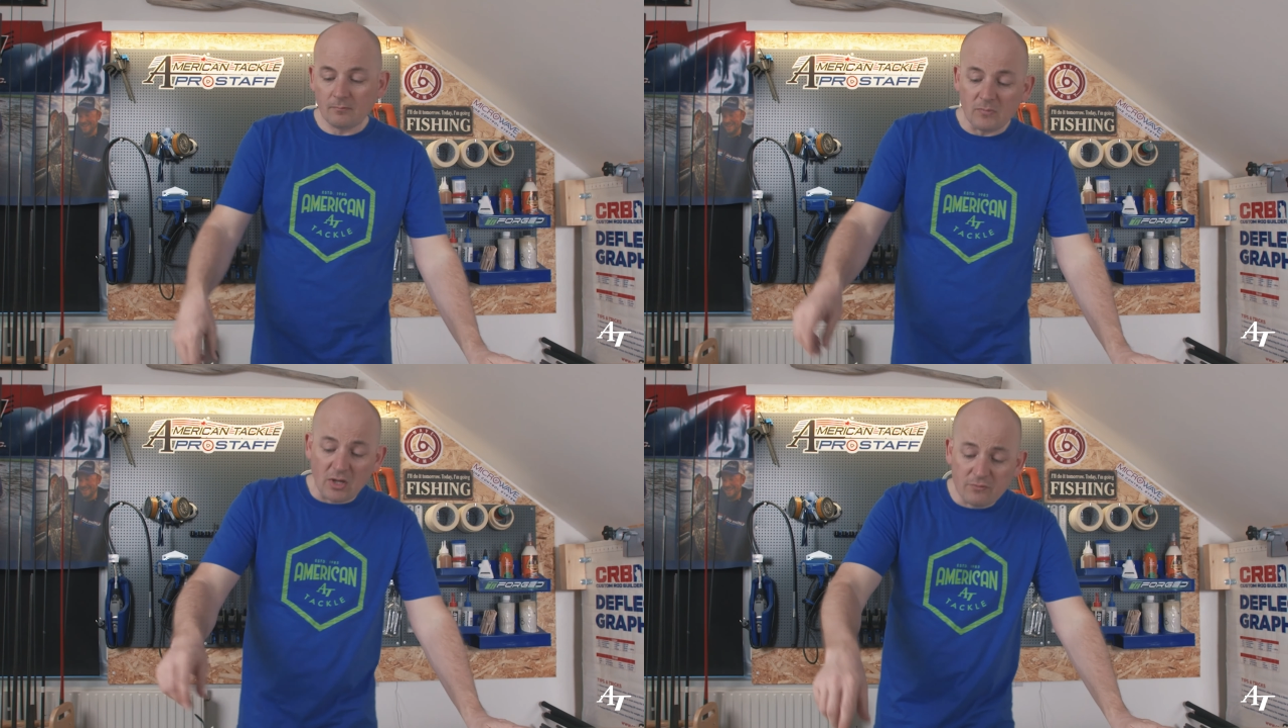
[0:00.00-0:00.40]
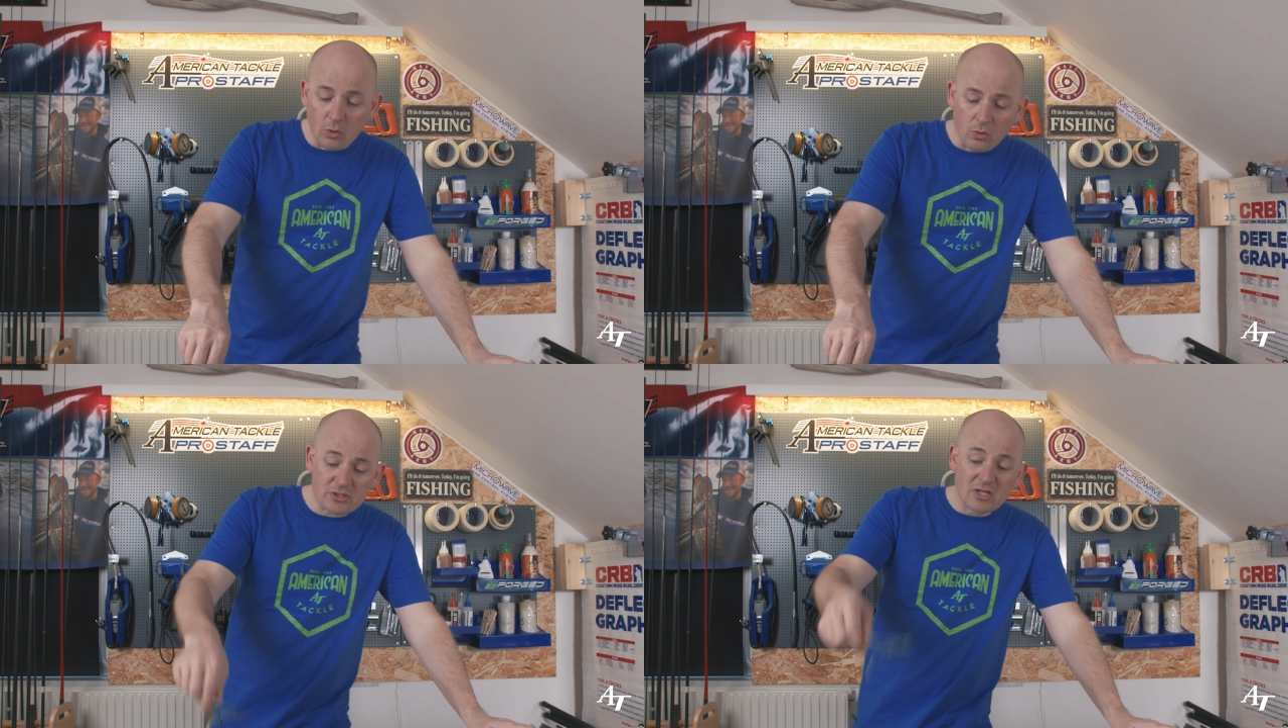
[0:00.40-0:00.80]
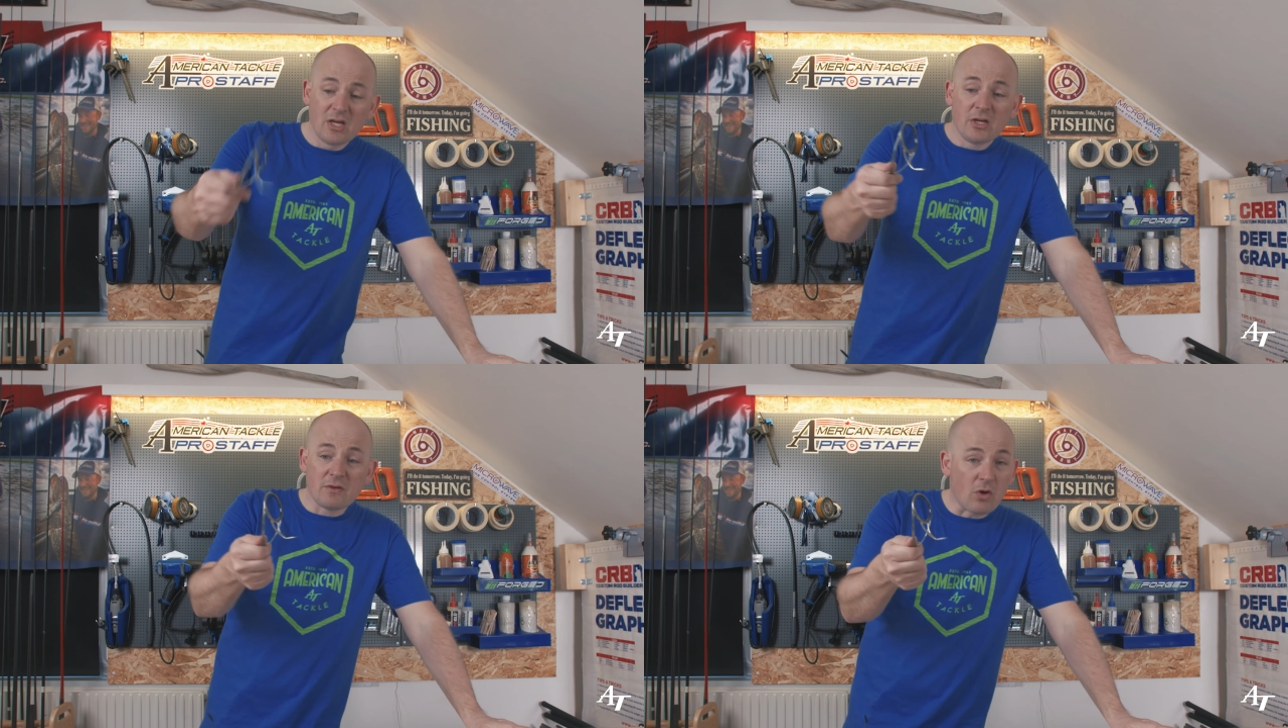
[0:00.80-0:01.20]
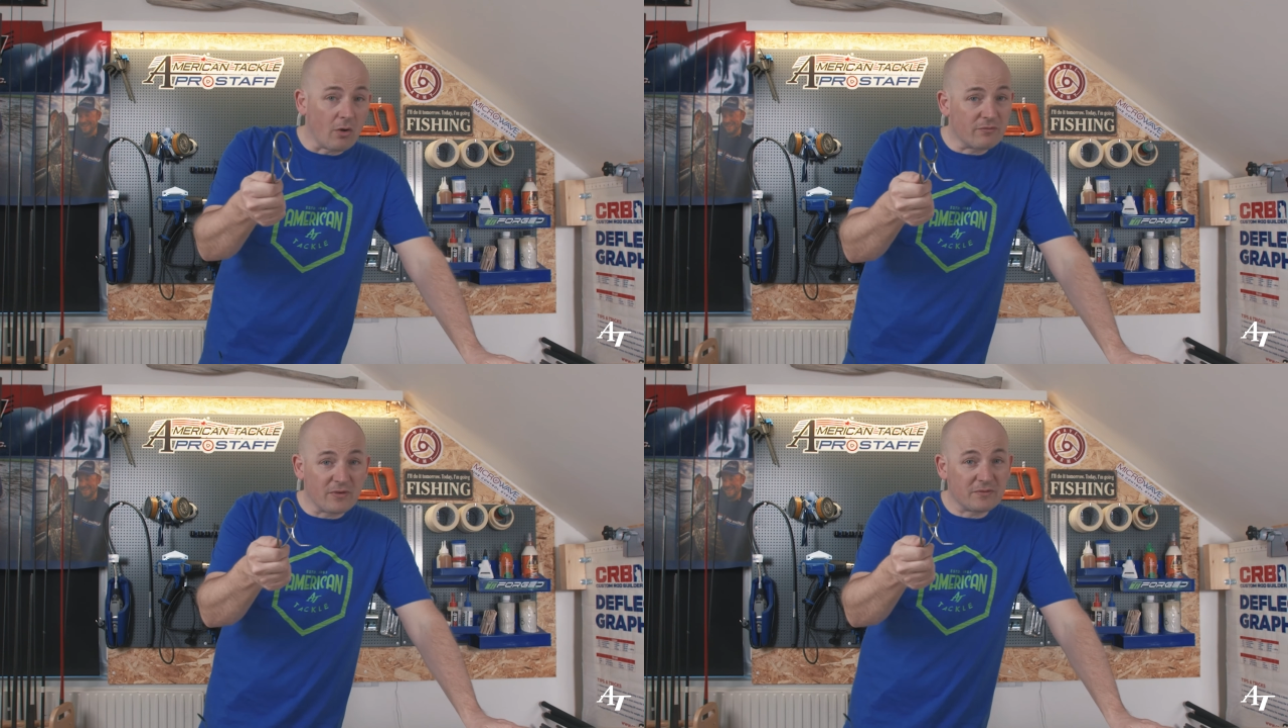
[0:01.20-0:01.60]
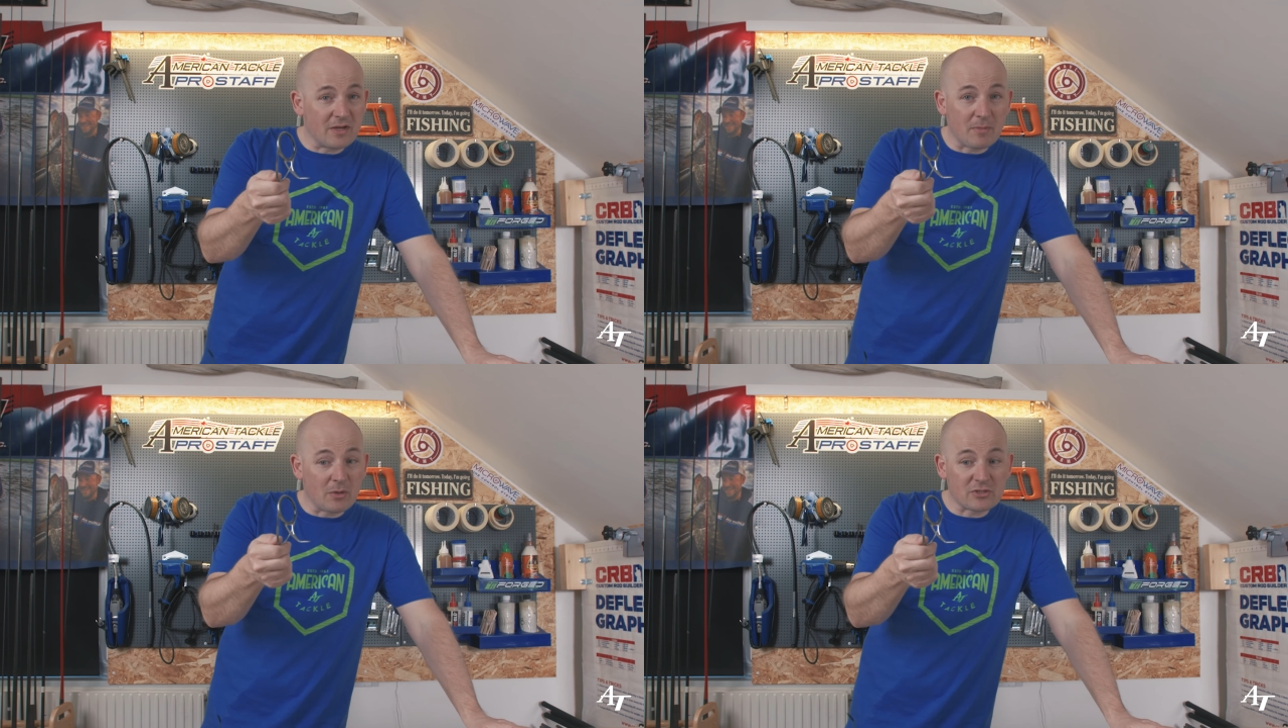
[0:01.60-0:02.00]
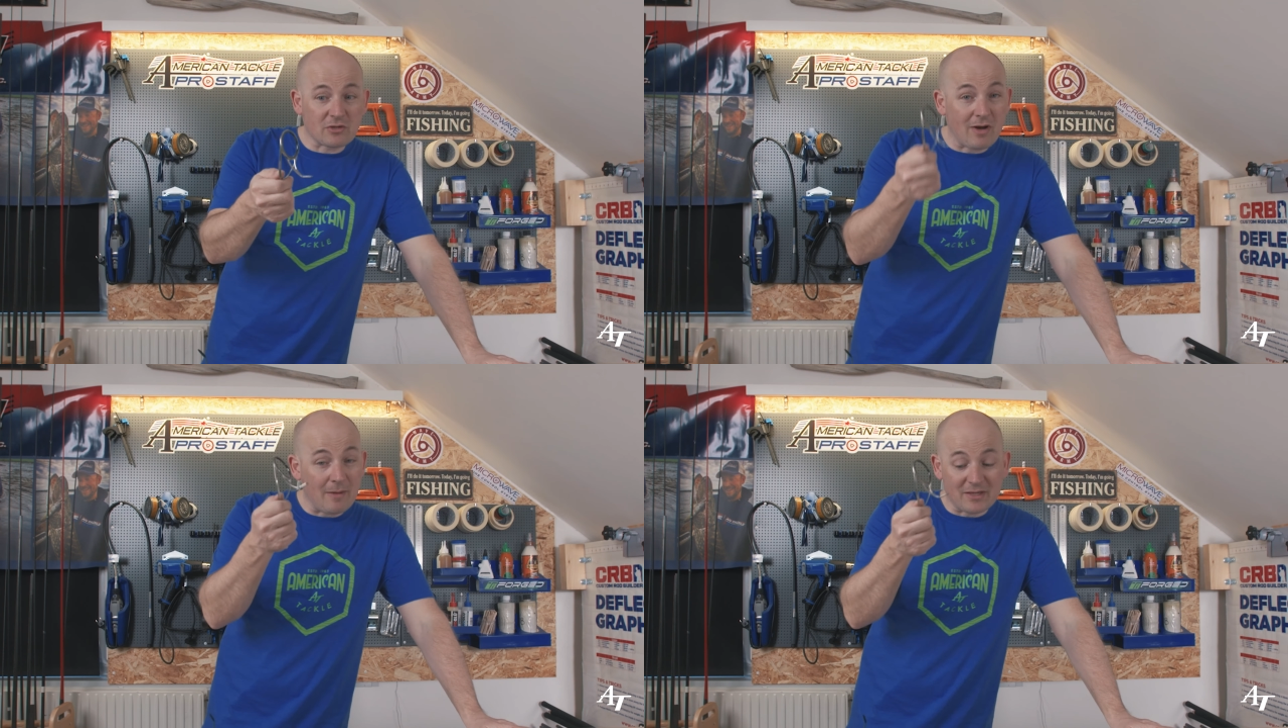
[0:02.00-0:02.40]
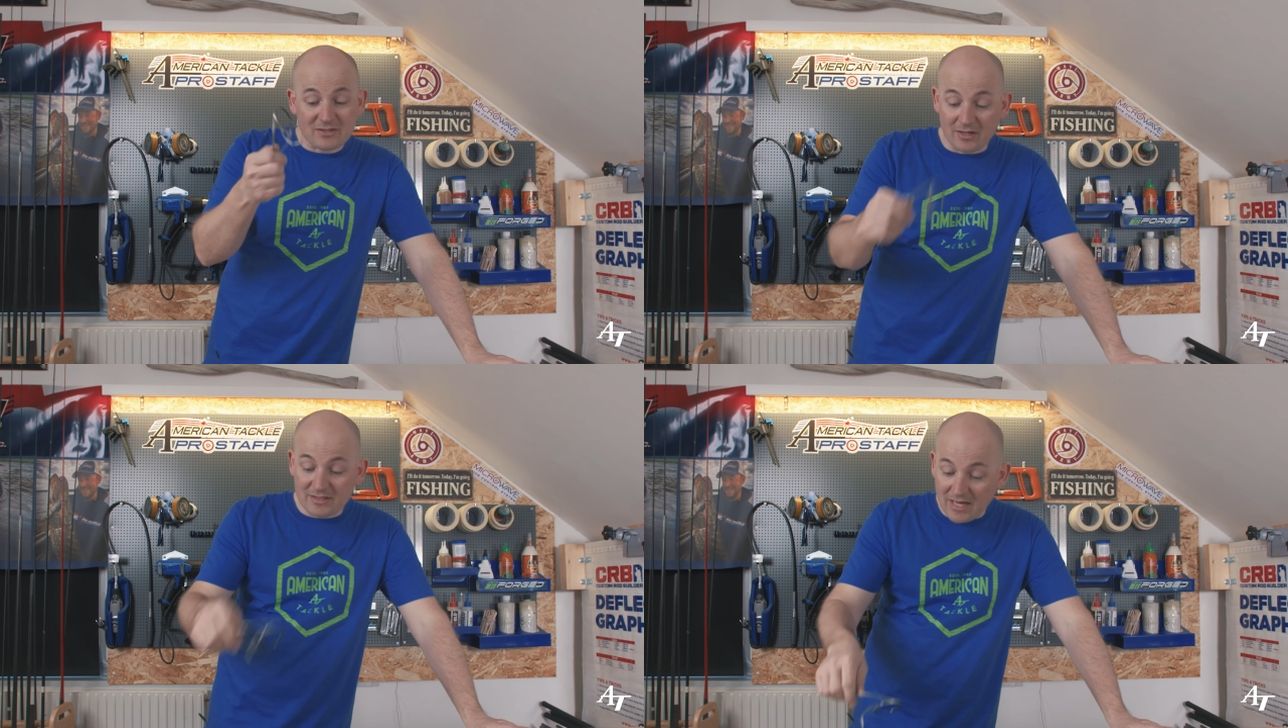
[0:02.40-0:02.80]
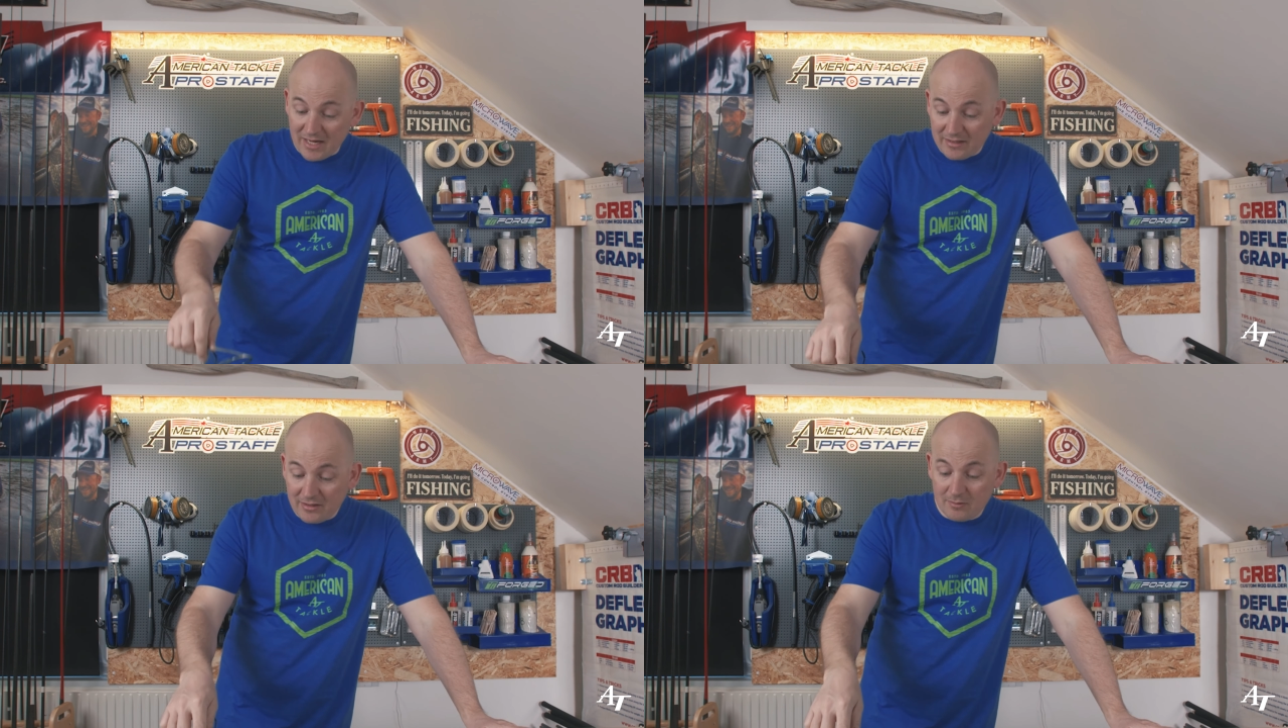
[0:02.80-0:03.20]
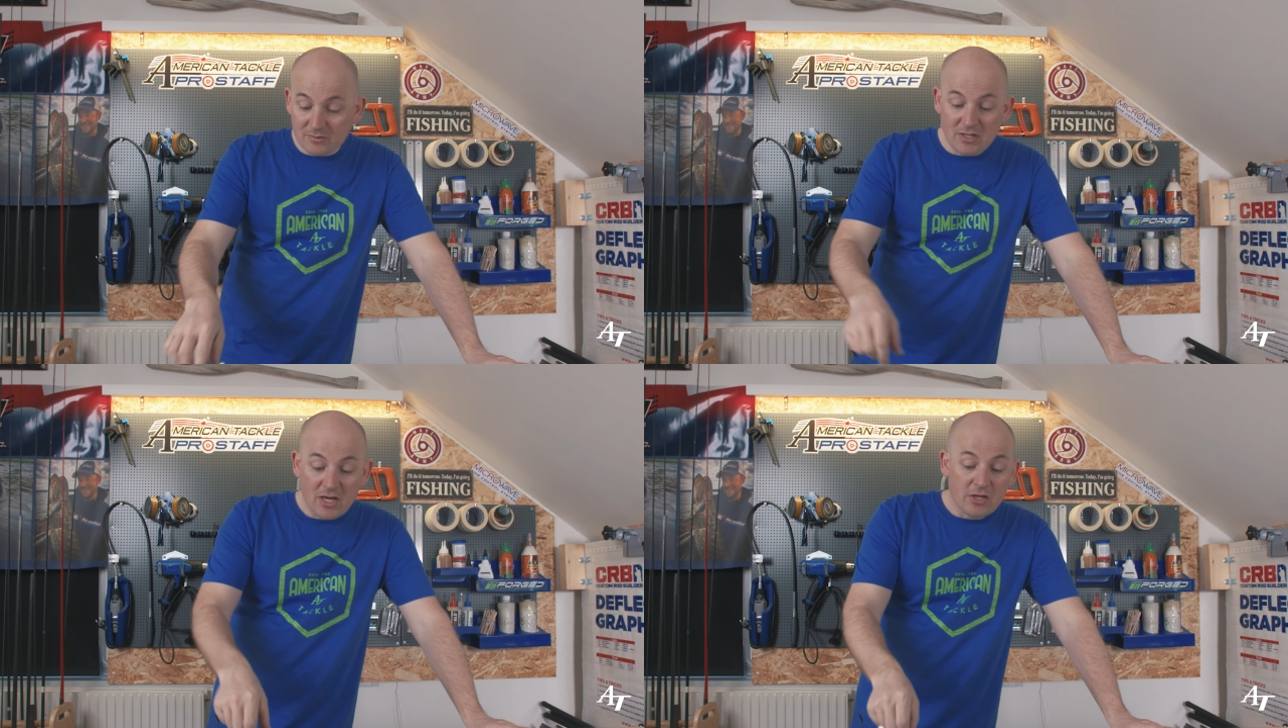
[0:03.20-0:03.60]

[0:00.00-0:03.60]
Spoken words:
Of course, you've got 50mm ceramic titaniums,